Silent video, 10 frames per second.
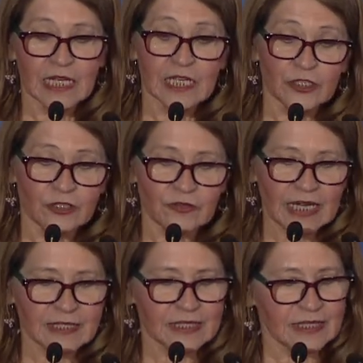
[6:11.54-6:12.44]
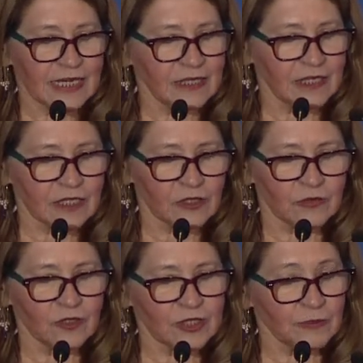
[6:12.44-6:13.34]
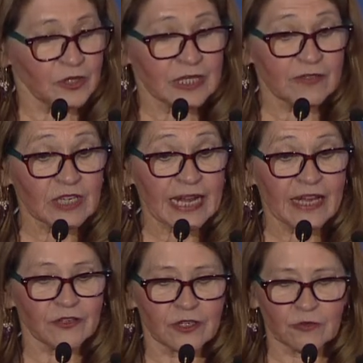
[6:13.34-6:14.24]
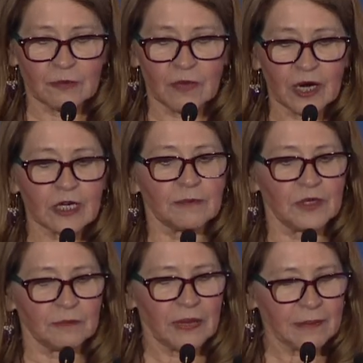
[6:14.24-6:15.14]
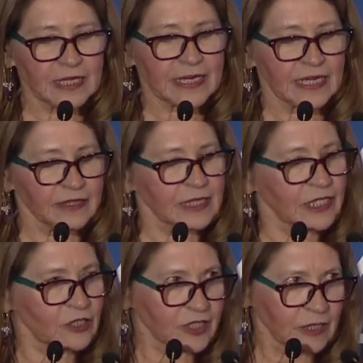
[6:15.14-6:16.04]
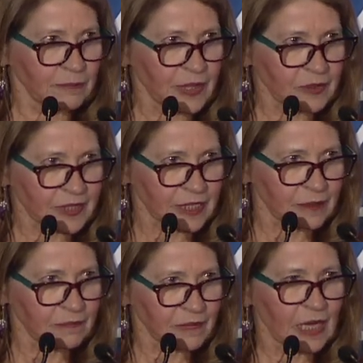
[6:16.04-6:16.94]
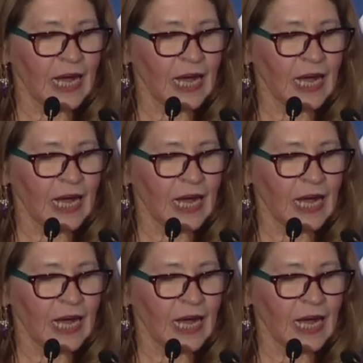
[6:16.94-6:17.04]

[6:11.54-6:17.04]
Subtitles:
In 2010, Dr. Rosenberg even gathered a remarkable public health leaders symposium